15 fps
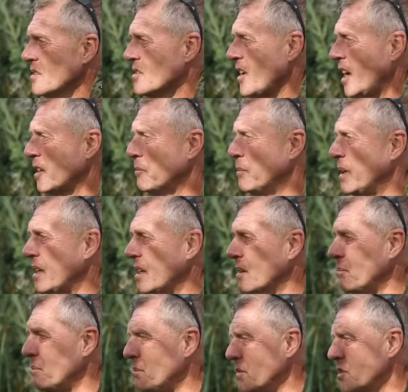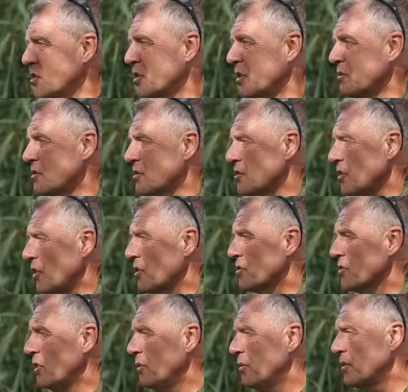Take me shoes and
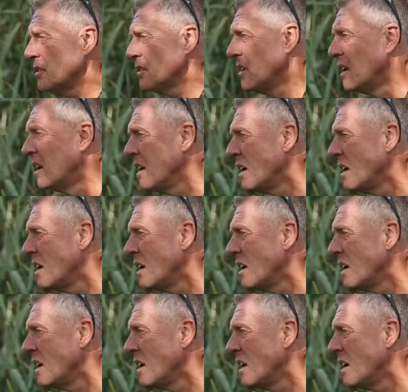socks off and